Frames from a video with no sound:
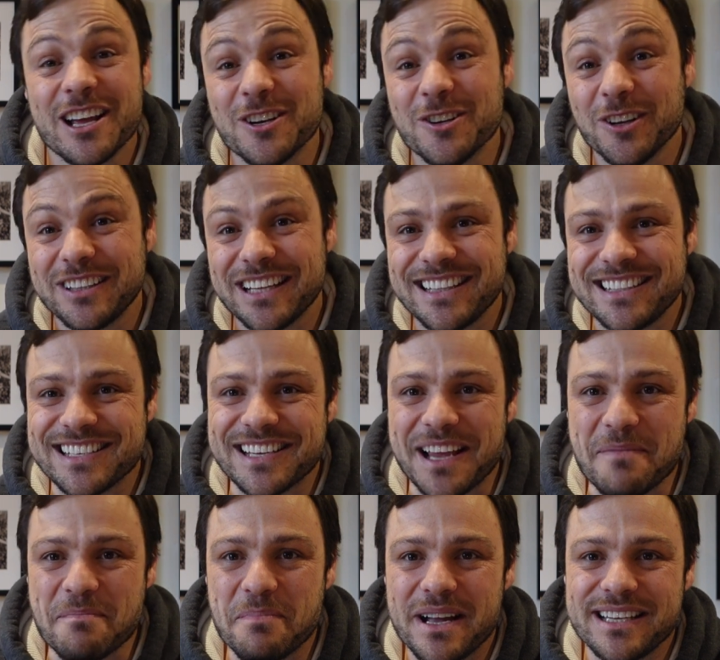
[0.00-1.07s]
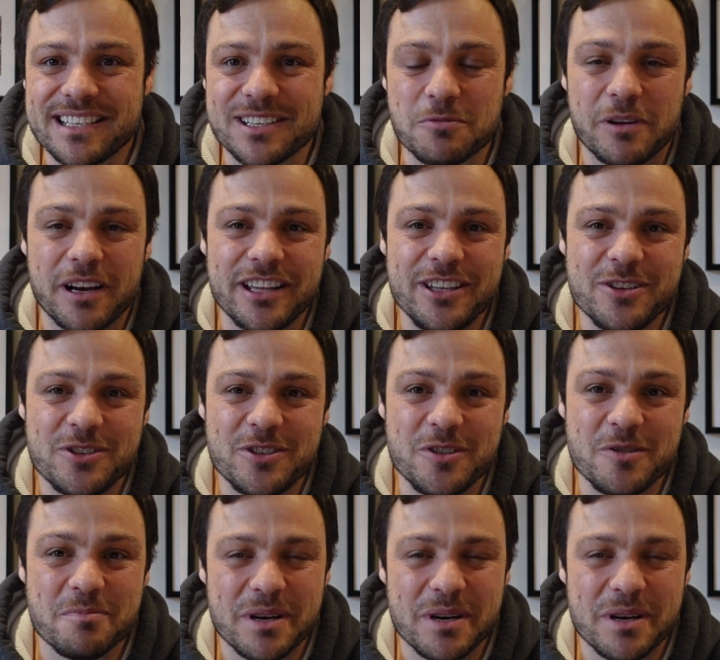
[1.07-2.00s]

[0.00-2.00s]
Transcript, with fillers: not at the same pace as what I used to,